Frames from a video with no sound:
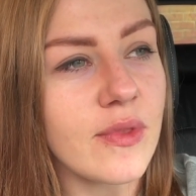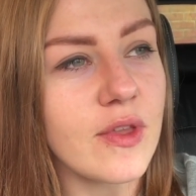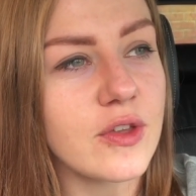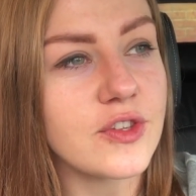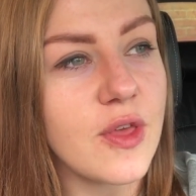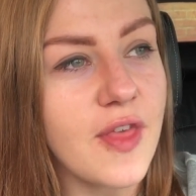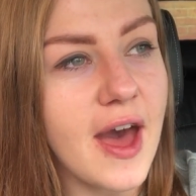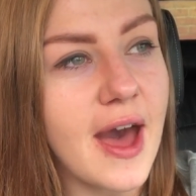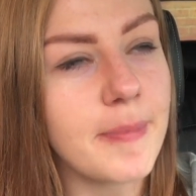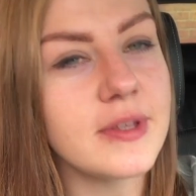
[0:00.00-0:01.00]
So
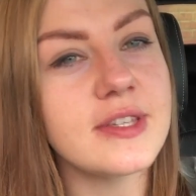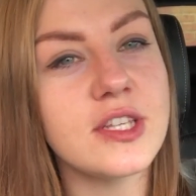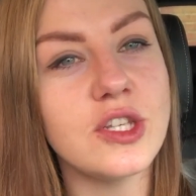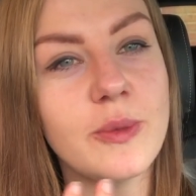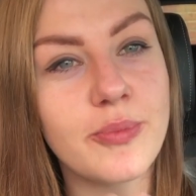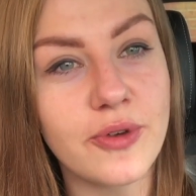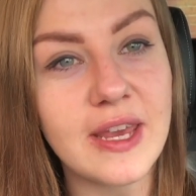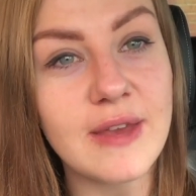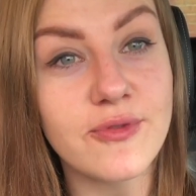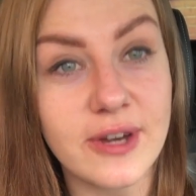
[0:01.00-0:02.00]
that happens, and you
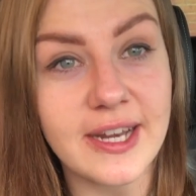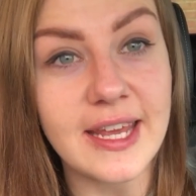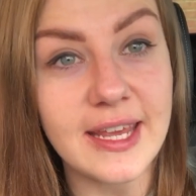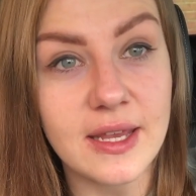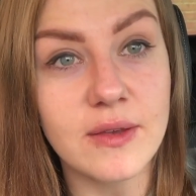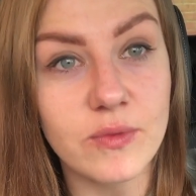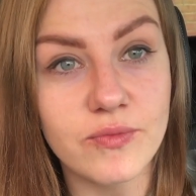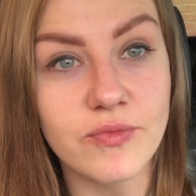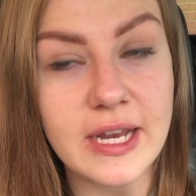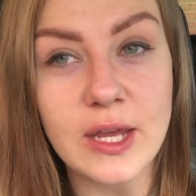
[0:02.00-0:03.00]
breathe really
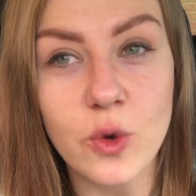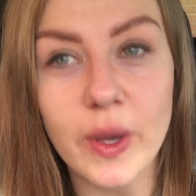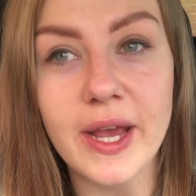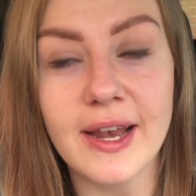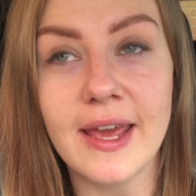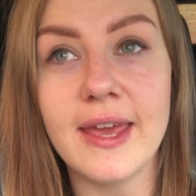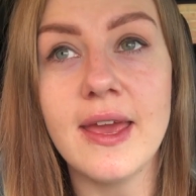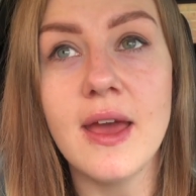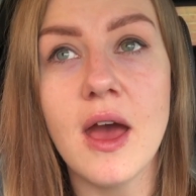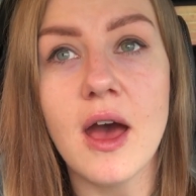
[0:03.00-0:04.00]
quickly,
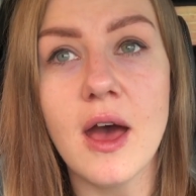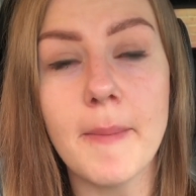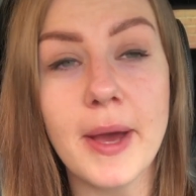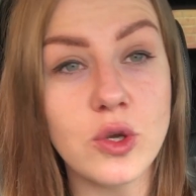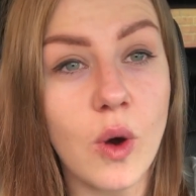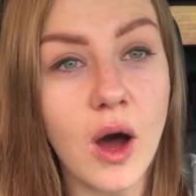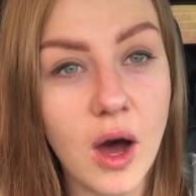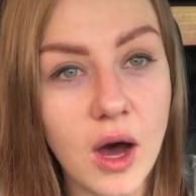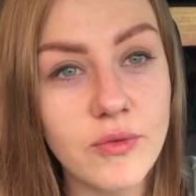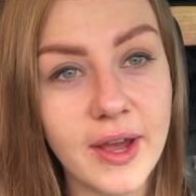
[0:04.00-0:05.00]
and your
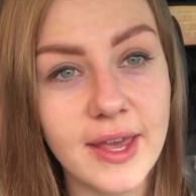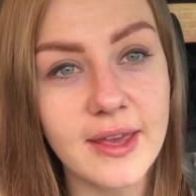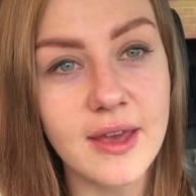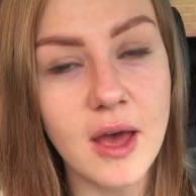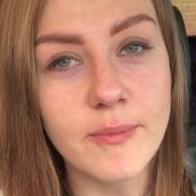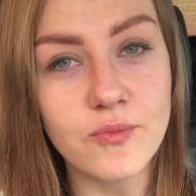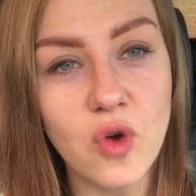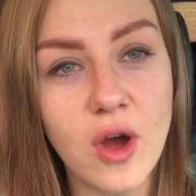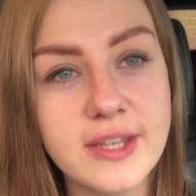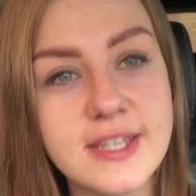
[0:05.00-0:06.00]
heart rate
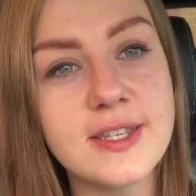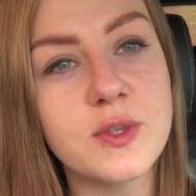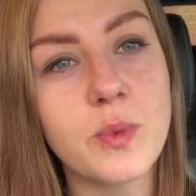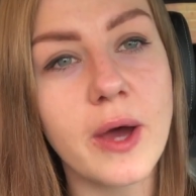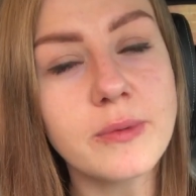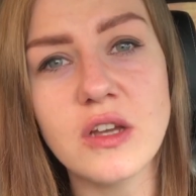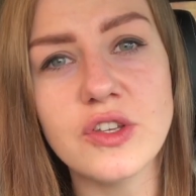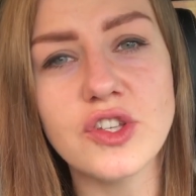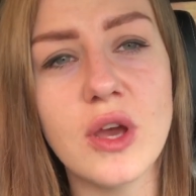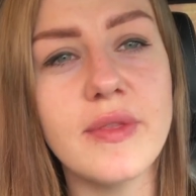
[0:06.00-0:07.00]
rises as well.
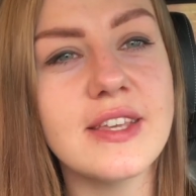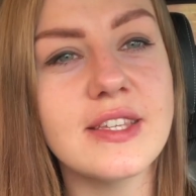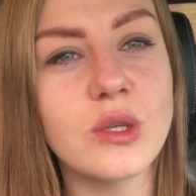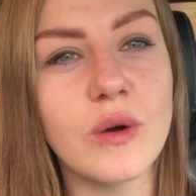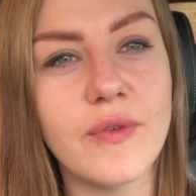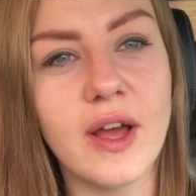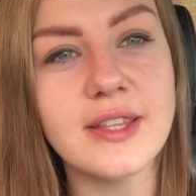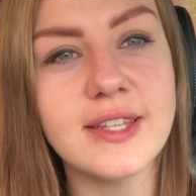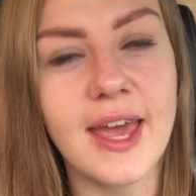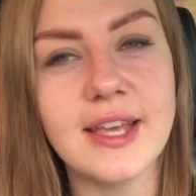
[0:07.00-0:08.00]
So this sort of
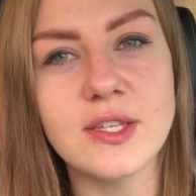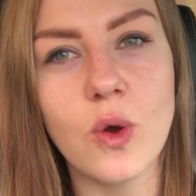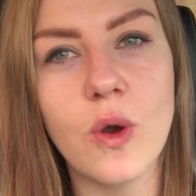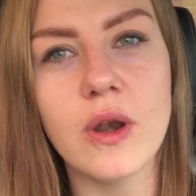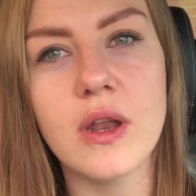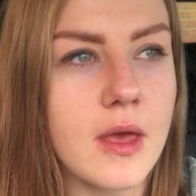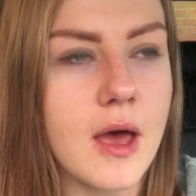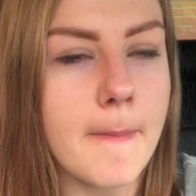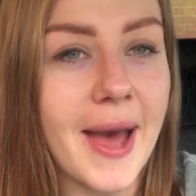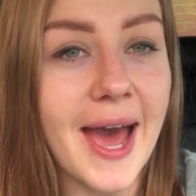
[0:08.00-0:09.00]
like takes on
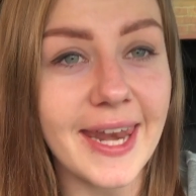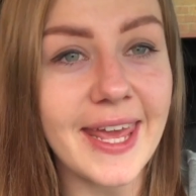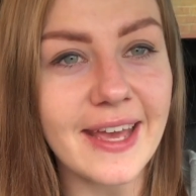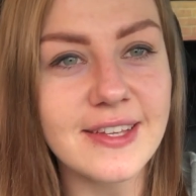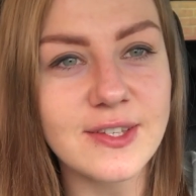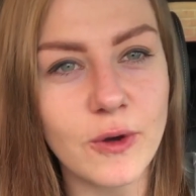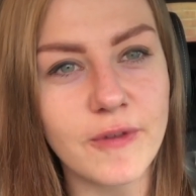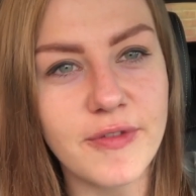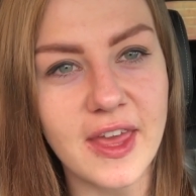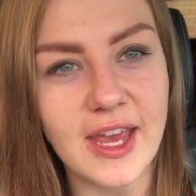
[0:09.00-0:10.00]
a panic sort
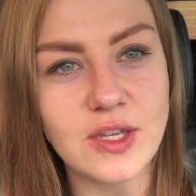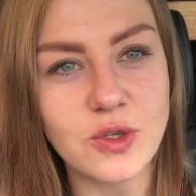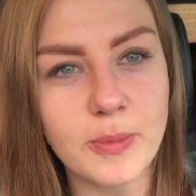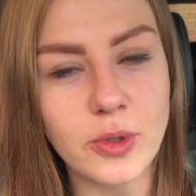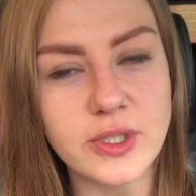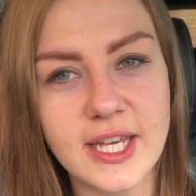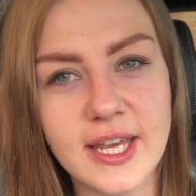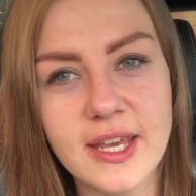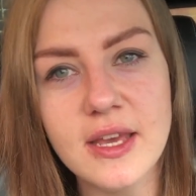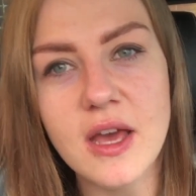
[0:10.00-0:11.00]
of thing in your body.